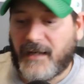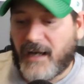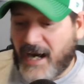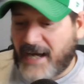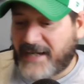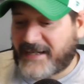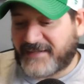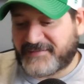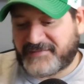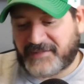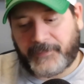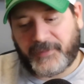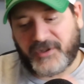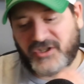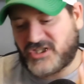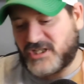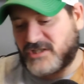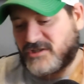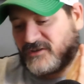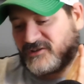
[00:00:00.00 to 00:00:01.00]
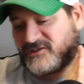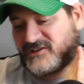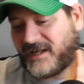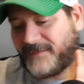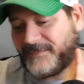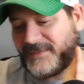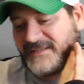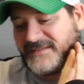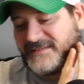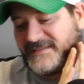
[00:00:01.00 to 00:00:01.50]
All right, guys, I appreciate y'all's
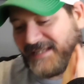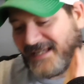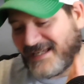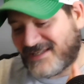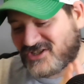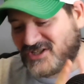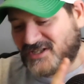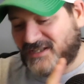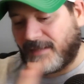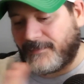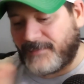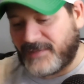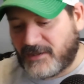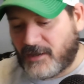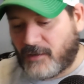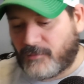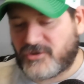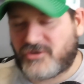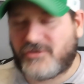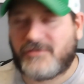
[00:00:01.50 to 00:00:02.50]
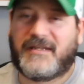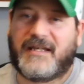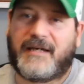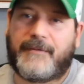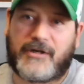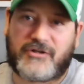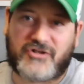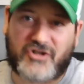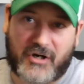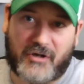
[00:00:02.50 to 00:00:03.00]
time and attention. Let me know what you think
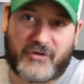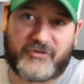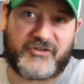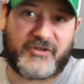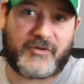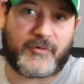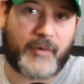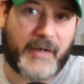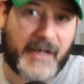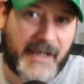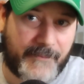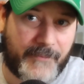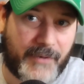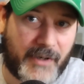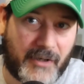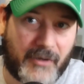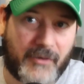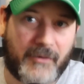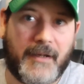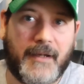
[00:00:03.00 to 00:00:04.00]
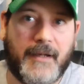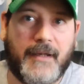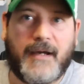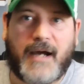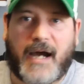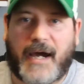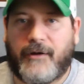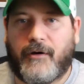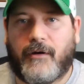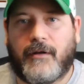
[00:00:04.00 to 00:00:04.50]
about Charleston Rambo.
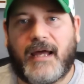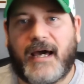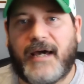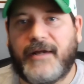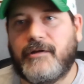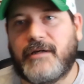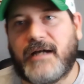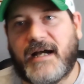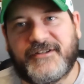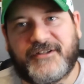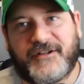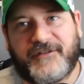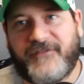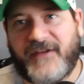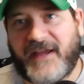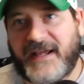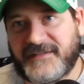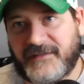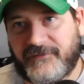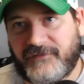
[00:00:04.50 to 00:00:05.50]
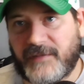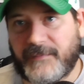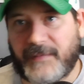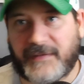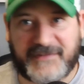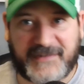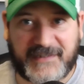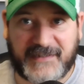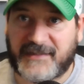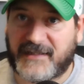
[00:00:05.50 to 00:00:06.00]
I know a lot of you guys are fans of him.
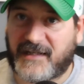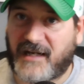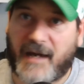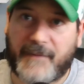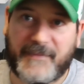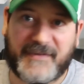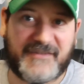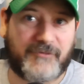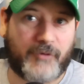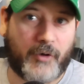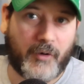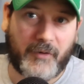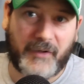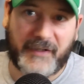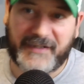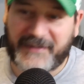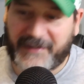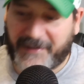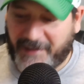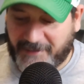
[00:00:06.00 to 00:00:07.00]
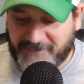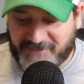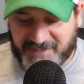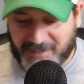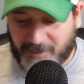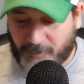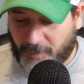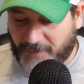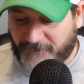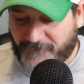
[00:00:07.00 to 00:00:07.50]
I've seen the comments roll in. I've
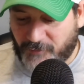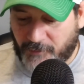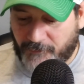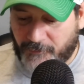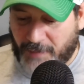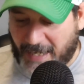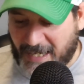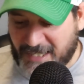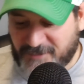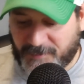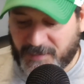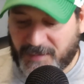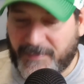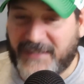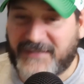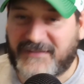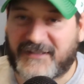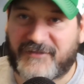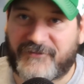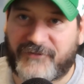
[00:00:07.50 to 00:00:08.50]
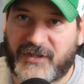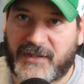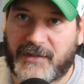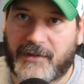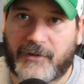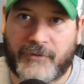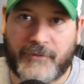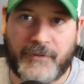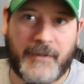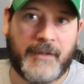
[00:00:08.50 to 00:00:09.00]
seen quite a few of you ask me to make this
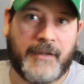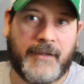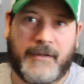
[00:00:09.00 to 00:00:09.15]
video.